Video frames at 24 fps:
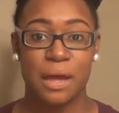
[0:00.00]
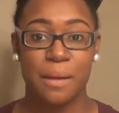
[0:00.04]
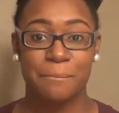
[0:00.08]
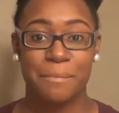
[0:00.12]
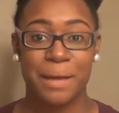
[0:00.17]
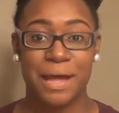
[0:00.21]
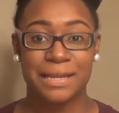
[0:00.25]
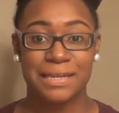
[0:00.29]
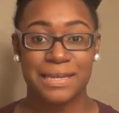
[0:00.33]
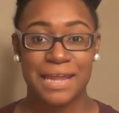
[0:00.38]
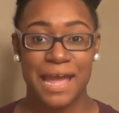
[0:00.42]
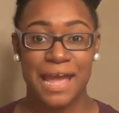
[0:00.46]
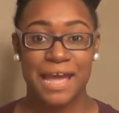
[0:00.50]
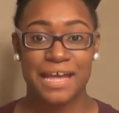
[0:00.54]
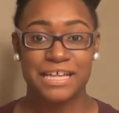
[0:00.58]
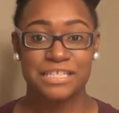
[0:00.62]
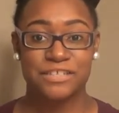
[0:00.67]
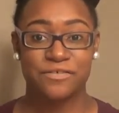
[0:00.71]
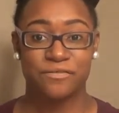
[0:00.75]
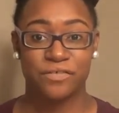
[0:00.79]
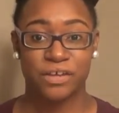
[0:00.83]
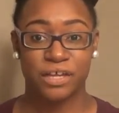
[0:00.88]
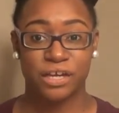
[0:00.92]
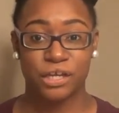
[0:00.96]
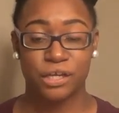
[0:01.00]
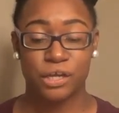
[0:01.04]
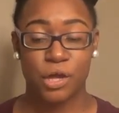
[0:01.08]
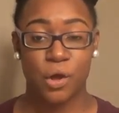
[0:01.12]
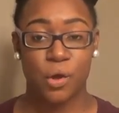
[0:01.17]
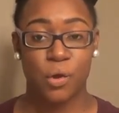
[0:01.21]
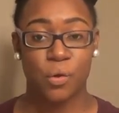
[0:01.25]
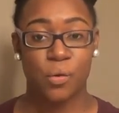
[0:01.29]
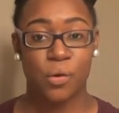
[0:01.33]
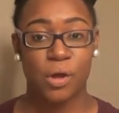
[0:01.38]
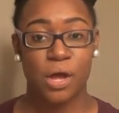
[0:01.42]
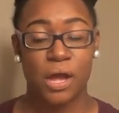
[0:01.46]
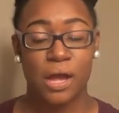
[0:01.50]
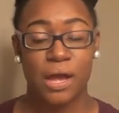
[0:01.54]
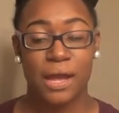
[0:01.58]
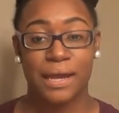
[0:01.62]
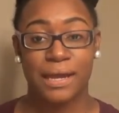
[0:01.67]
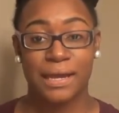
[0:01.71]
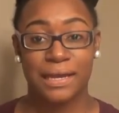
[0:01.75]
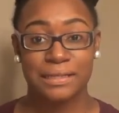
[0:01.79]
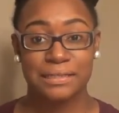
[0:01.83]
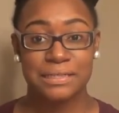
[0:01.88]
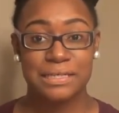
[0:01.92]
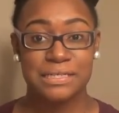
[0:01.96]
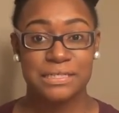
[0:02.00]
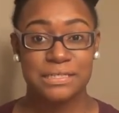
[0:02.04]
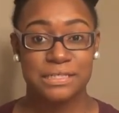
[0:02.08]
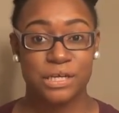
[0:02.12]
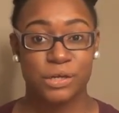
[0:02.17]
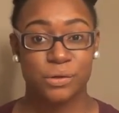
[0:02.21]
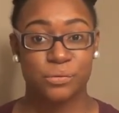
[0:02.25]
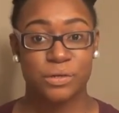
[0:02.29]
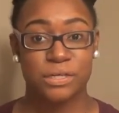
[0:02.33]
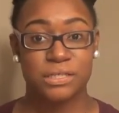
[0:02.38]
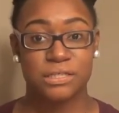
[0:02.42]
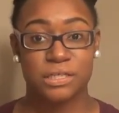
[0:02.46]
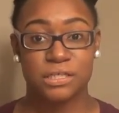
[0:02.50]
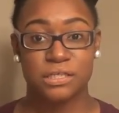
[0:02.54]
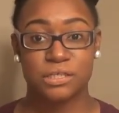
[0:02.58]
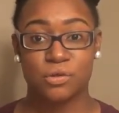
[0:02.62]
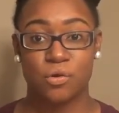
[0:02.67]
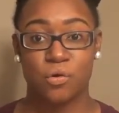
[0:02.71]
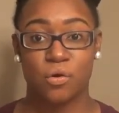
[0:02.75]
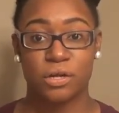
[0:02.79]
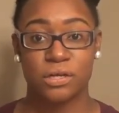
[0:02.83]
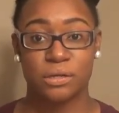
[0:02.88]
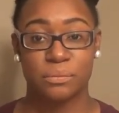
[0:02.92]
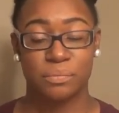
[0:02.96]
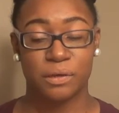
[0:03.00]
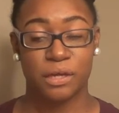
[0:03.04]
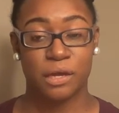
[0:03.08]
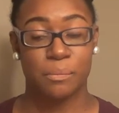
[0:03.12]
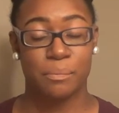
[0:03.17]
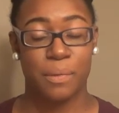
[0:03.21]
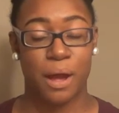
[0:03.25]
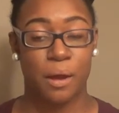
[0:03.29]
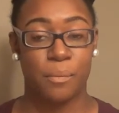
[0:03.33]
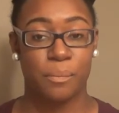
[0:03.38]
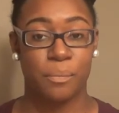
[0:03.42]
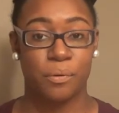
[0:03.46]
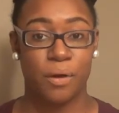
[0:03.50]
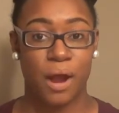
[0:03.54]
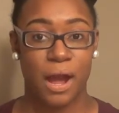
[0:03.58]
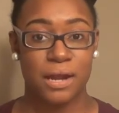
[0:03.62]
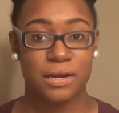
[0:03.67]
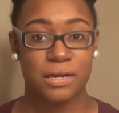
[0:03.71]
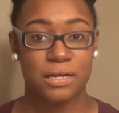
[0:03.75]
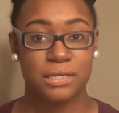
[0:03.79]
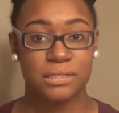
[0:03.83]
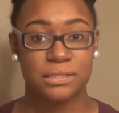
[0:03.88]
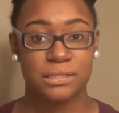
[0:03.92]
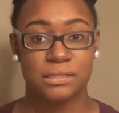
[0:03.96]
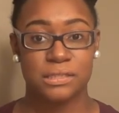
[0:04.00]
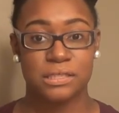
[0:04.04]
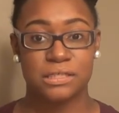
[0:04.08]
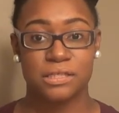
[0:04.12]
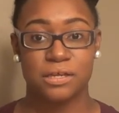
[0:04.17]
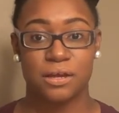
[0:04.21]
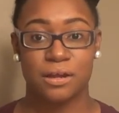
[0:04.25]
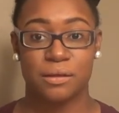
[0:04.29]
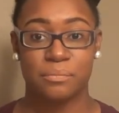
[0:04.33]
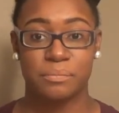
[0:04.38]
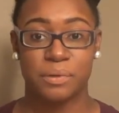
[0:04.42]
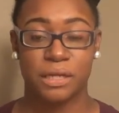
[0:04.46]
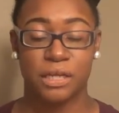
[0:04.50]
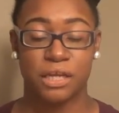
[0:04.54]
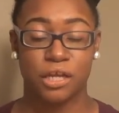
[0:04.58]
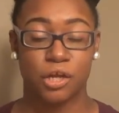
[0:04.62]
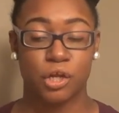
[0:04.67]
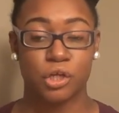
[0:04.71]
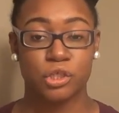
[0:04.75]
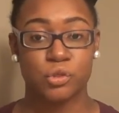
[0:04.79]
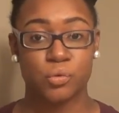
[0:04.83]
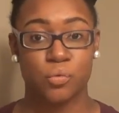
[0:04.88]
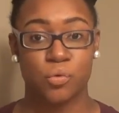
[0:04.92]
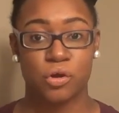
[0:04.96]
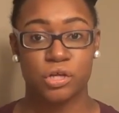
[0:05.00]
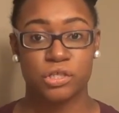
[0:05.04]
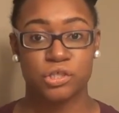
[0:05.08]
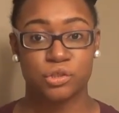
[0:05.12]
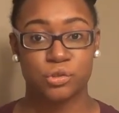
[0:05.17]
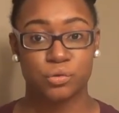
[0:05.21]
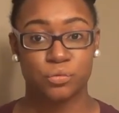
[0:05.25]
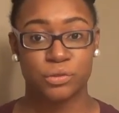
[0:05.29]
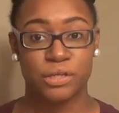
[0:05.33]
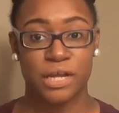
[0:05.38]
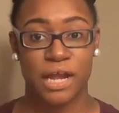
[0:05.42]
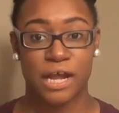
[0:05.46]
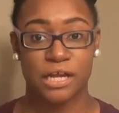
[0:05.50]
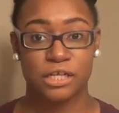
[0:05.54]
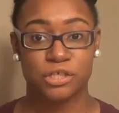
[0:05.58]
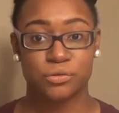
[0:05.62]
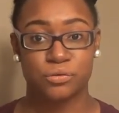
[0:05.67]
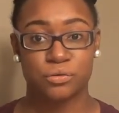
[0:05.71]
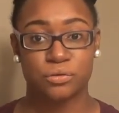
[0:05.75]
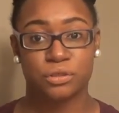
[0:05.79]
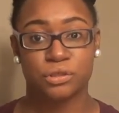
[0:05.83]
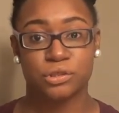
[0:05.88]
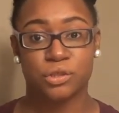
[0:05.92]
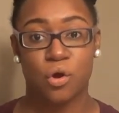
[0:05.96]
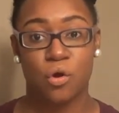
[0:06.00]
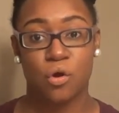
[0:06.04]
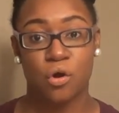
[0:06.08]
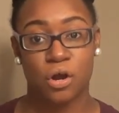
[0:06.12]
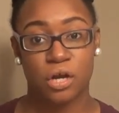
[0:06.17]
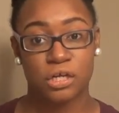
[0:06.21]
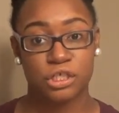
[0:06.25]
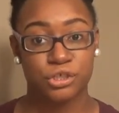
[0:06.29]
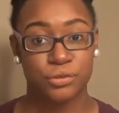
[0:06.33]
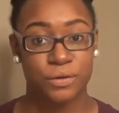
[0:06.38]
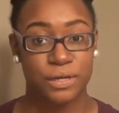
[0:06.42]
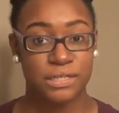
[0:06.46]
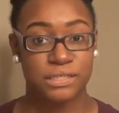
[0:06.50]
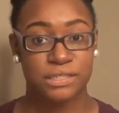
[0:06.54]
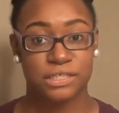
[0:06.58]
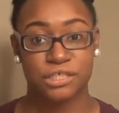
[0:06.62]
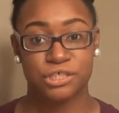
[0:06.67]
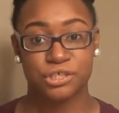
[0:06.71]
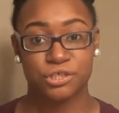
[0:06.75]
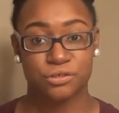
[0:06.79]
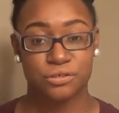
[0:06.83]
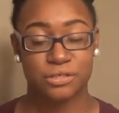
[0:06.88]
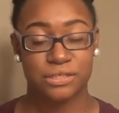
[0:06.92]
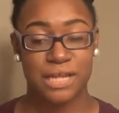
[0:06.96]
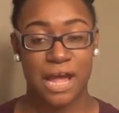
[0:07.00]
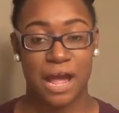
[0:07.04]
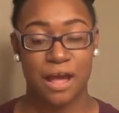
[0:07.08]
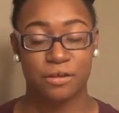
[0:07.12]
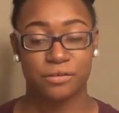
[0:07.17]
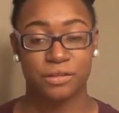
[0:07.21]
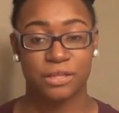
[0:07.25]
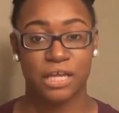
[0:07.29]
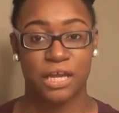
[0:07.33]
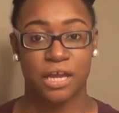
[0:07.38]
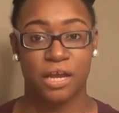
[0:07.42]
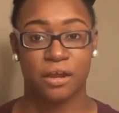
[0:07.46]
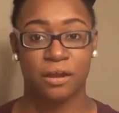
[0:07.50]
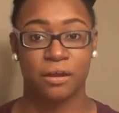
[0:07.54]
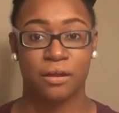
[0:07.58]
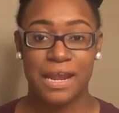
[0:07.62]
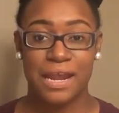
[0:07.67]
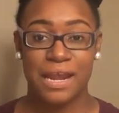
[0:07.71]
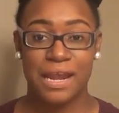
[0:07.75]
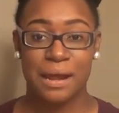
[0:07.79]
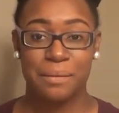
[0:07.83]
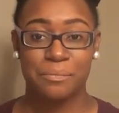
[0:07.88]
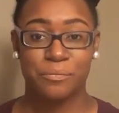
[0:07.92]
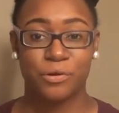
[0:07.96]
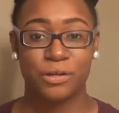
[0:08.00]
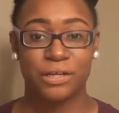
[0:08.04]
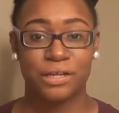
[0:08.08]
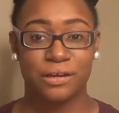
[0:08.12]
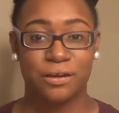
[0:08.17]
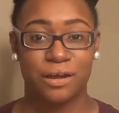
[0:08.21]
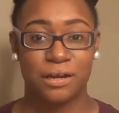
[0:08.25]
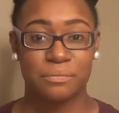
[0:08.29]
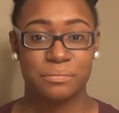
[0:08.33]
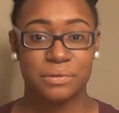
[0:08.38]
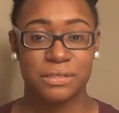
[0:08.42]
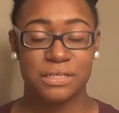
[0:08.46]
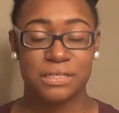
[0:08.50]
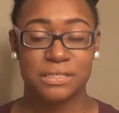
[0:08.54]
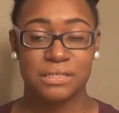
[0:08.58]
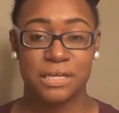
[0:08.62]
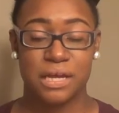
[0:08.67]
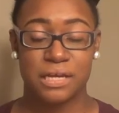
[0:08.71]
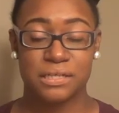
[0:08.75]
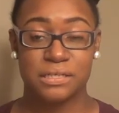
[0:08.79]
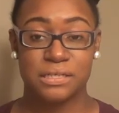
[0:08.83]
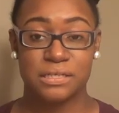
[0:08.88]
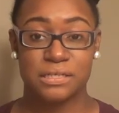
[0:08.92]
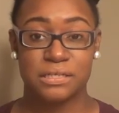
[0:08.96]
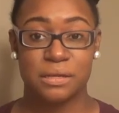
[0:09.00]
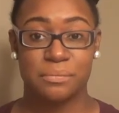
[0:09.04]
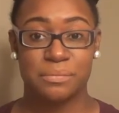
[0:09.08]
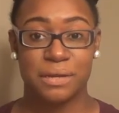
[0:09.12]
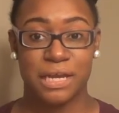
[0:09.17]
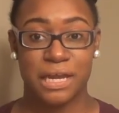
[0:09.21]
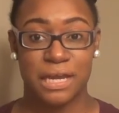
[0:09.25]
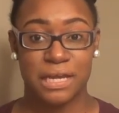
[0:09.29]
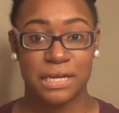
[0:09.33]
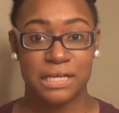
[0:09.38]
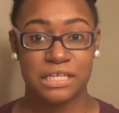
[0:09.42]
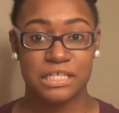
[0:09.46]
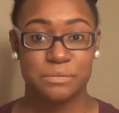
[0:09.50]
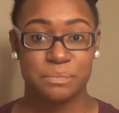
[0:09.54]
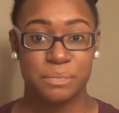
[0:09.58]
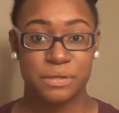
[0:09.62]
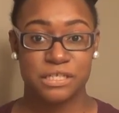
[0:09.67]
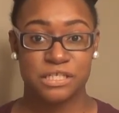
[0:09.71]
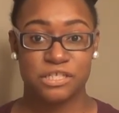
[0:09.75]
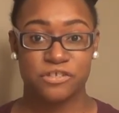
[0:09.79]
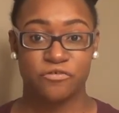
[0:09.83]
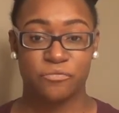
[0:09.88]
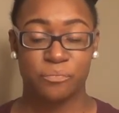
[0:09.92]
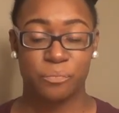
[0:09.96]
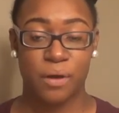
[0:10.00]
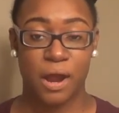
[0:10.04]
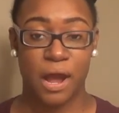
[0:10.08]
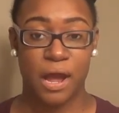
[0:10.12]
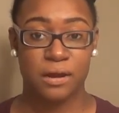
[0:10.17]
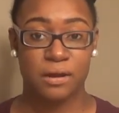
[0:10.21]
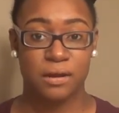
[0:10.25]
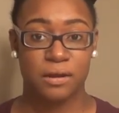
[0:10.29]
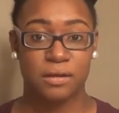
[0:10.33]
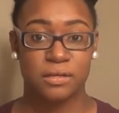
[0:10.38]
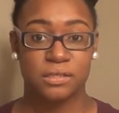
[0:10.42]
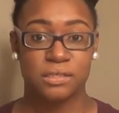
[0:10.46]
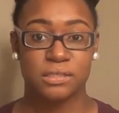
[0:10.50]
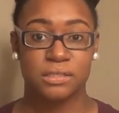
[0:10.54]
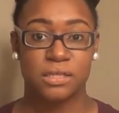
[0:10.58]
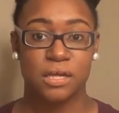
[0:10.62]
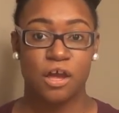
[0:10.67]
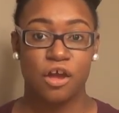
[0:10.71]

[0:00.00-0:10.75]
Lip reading: My last video in this series is going to be about products, and it's going to be geared towards new naturals or transitioners out there. And I'm really going to be discussing some inexpensive products